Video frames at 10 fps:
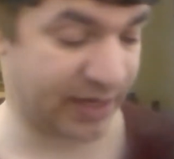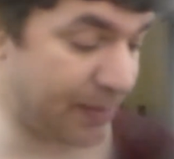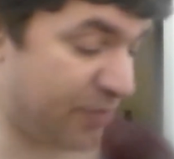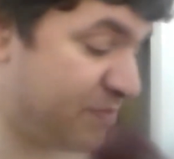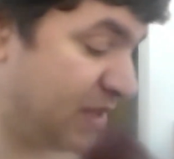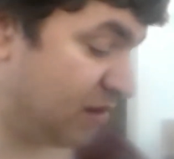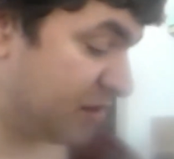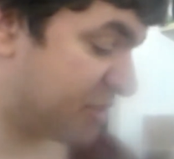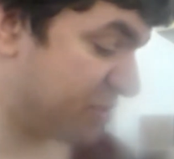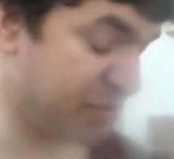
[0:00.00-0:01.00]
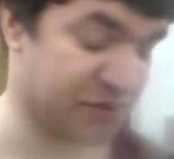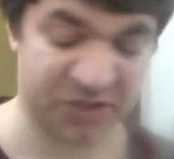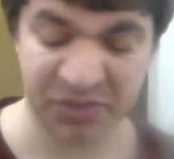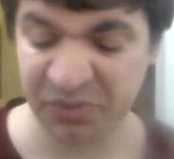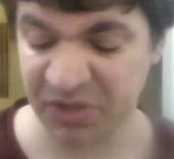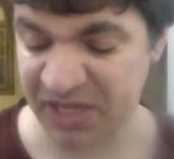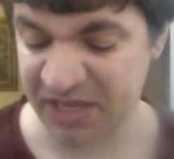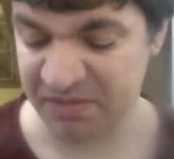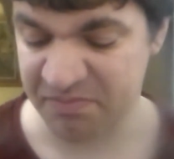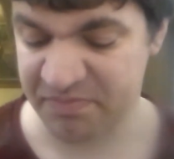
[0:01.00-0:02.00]
cup of milk to
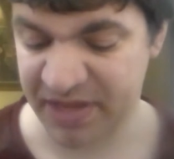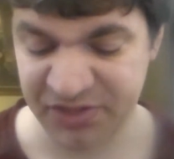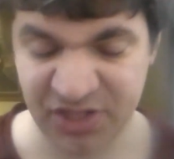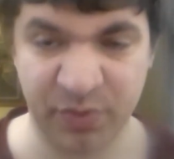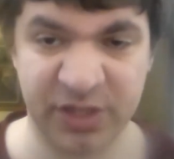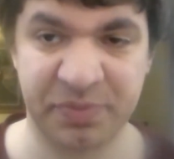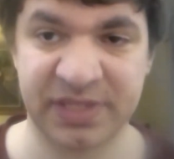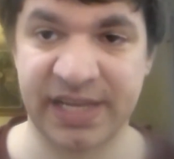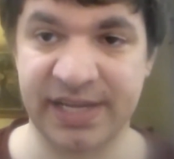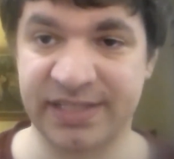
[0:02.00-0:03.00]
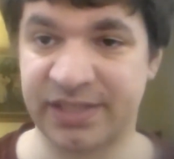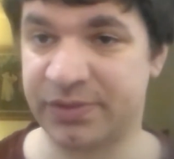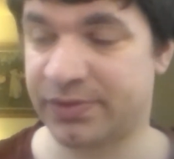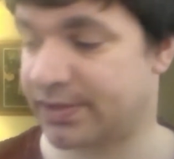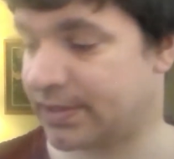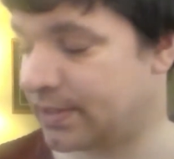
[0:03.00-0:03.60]
the mixture with the potatoes.